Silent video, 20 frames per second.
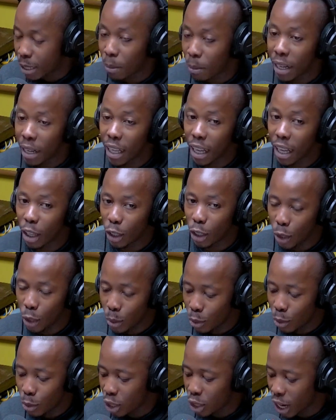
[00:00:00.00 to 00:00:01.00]
they're spending a
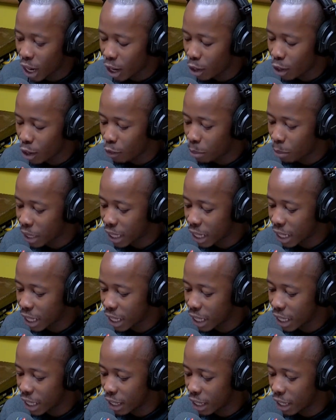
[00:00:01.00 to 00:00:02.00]
huge chunk of
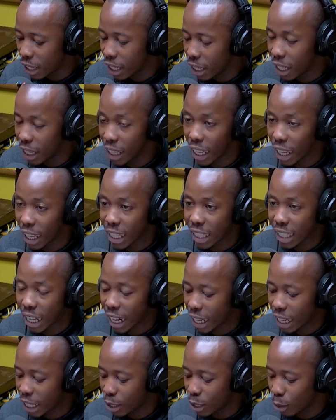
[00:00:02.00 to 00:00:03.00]
percentage in their
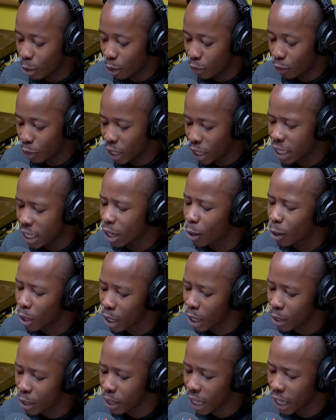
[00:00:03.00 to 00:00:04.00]
salaries on food. This is
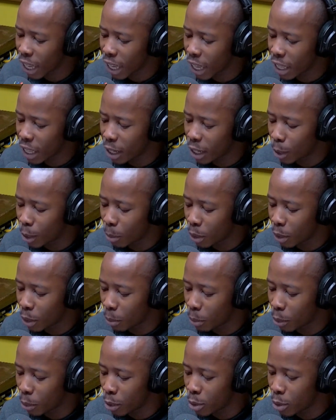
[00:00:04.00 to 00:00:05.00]
according to the Kenya
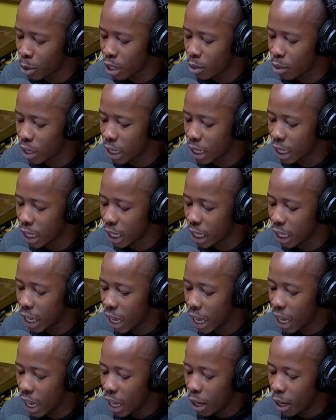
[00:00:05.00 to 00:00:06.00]
Economic Report
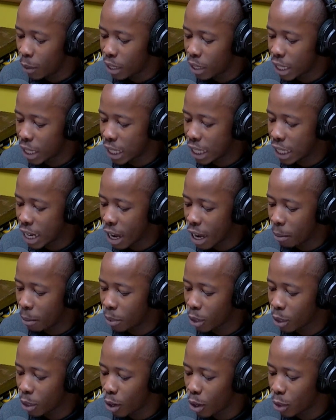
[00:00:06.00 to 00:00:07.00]
2023, which is
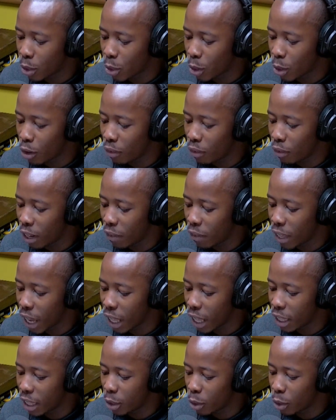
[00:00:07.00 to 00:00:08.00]
dubbed Cost of
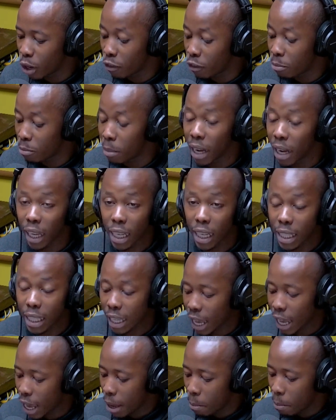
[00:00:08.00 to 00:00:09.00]
Living and the Role of
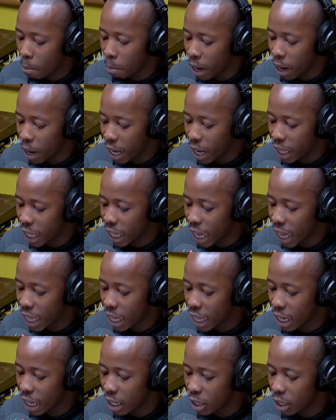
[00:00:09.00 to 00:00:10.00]
Markets by the
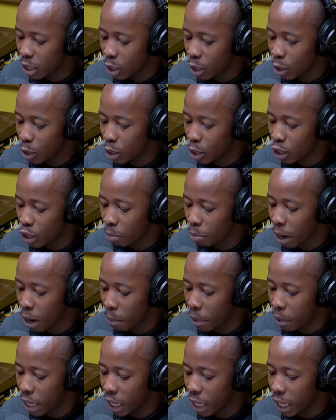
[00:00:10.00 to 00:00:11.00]
Kenya Institute
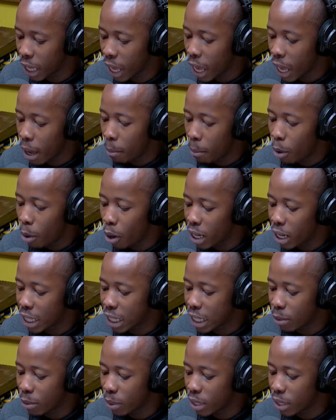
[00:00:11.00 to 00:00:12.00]
of Public
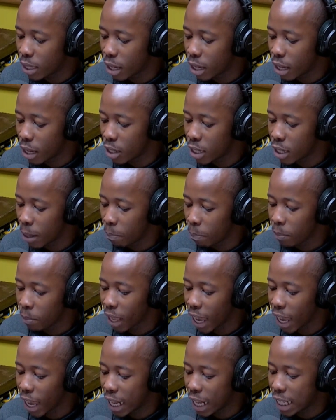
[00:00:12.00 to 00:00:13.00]
Policy Research
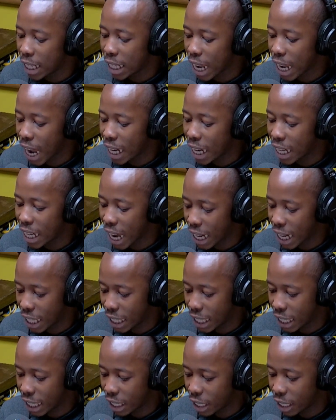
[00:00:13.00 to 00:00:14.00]
and
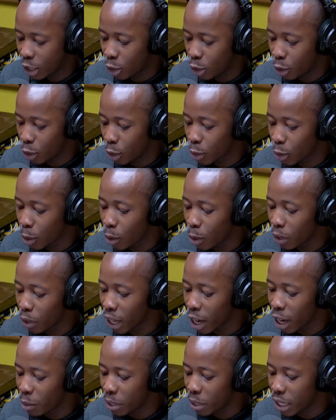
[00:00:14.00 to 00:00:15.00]
Analysis. It shows all
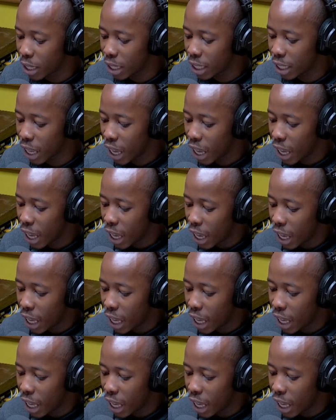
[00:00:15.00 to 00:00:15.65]
the counties